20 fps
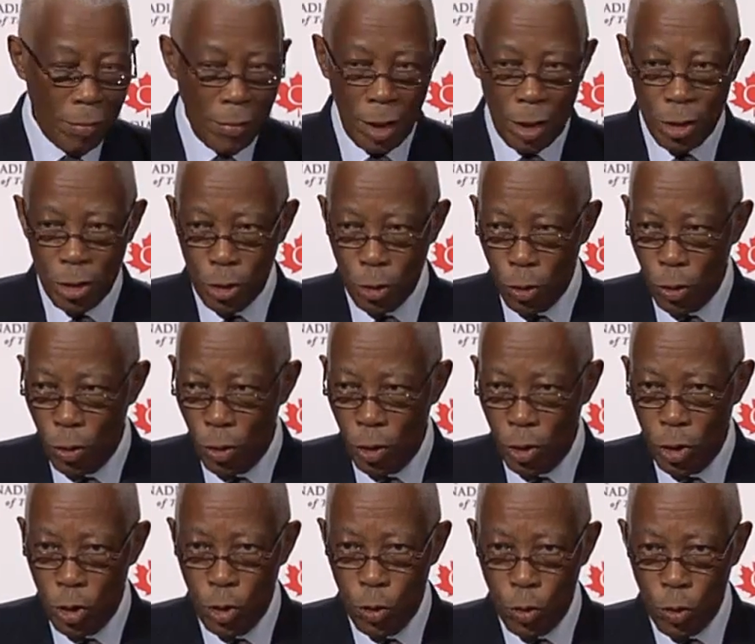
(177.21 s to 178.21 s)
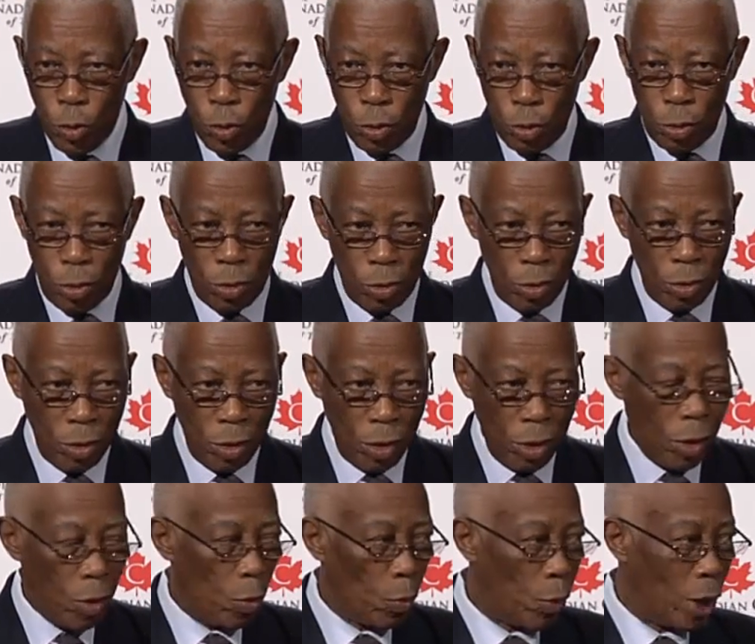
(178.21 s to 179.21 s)
So you
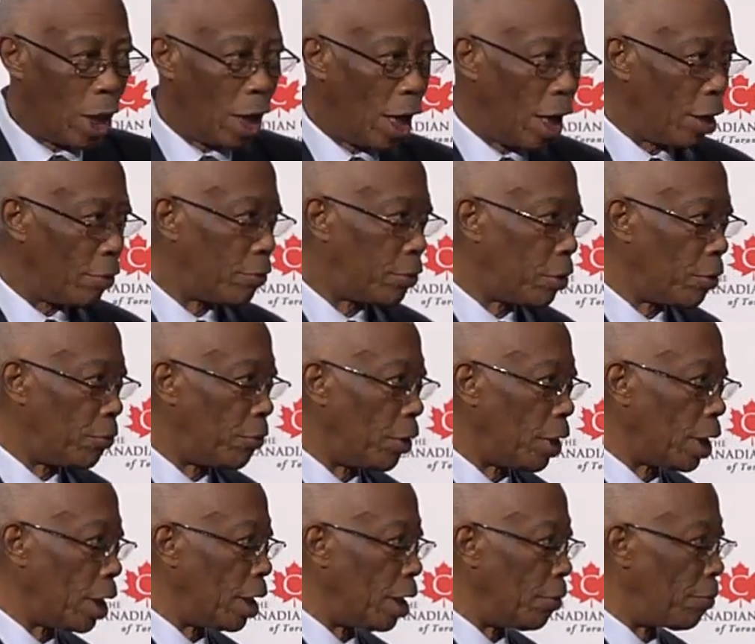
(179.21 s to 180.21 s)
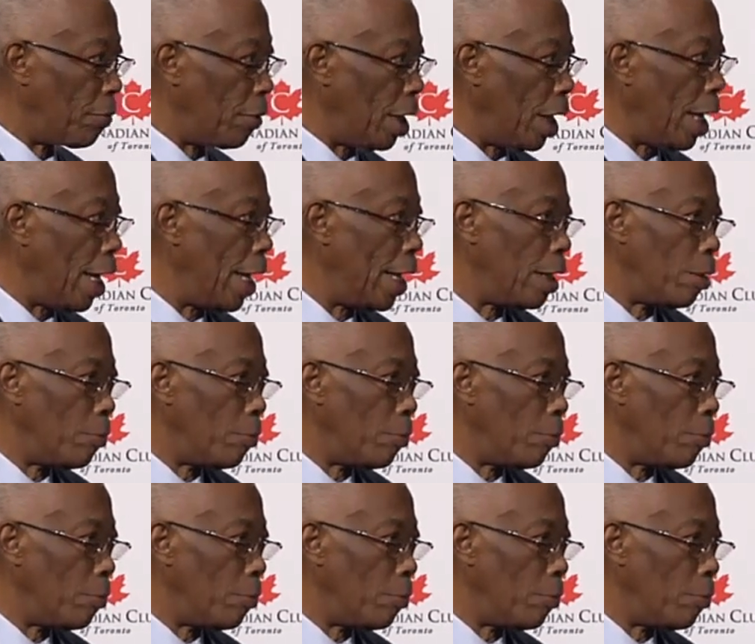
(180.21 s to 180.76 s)
will have to forgive any